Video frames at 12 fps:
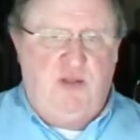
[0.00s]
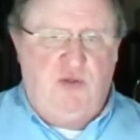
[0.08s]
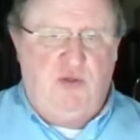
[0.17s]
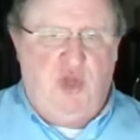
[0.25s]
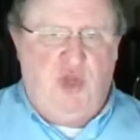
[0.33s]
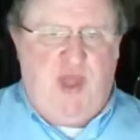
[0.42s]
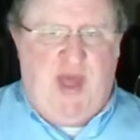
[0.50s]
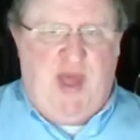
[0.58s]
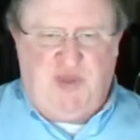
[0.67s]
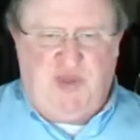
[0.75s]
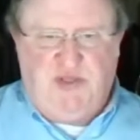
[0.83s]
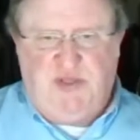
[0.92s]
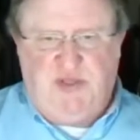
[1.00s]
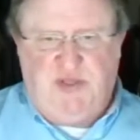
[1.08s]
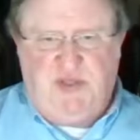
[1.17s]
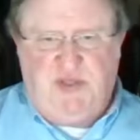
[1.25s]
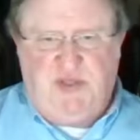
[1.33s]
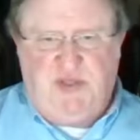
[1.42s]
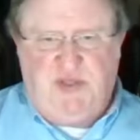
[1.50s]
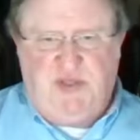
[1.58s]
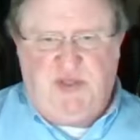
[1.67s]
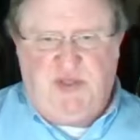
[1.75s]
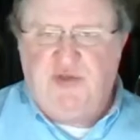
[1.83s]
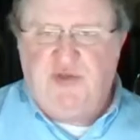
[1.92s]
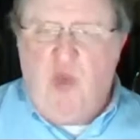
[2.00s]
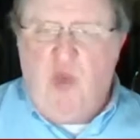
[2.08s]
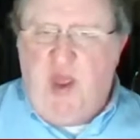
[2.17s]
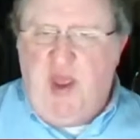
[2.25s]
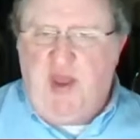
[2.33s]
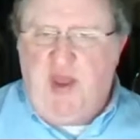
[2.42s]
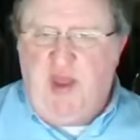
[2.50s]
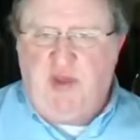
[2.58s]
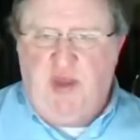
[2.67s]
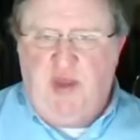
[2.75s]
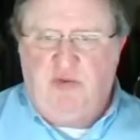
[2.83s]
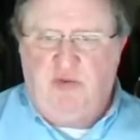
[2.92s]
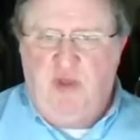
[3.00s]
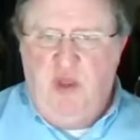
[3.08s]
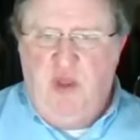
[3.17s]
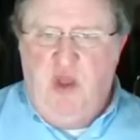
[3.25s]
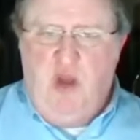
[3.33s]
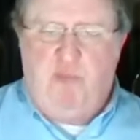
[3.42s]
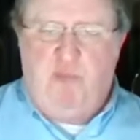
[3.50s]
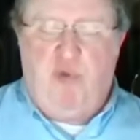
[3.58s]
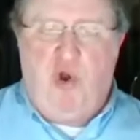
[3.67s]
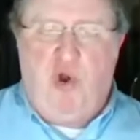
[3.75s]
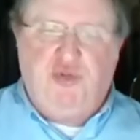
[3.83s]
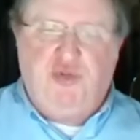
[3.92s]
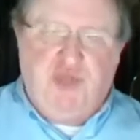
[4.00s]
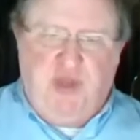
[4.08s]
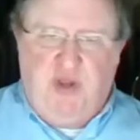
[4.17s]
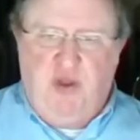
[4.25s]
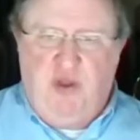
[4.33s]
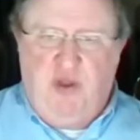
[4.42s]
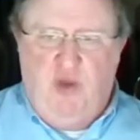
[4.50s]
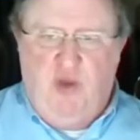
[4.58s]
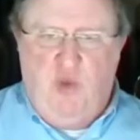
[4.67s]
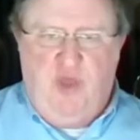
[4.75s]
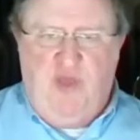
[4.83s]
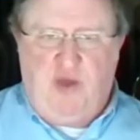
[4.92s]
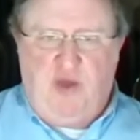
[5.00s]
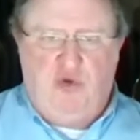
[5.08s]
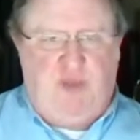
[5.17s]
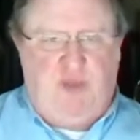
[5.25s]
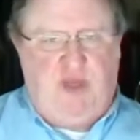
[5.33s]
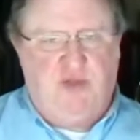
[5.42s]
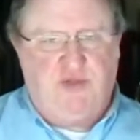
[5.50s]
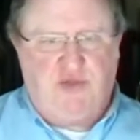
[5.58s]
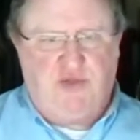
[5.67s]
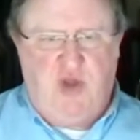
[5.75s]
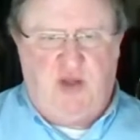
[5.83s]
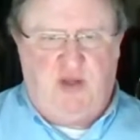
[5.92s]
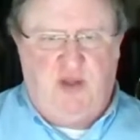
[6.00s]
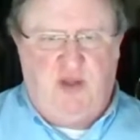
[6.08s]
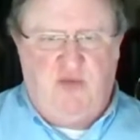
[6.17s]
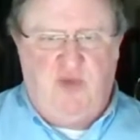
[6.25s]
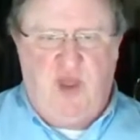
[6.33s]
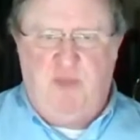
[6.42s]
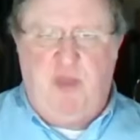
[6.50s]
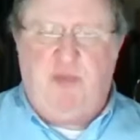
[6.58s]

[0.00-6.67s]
look at this issue in this way and approach it in a way that could be constructive.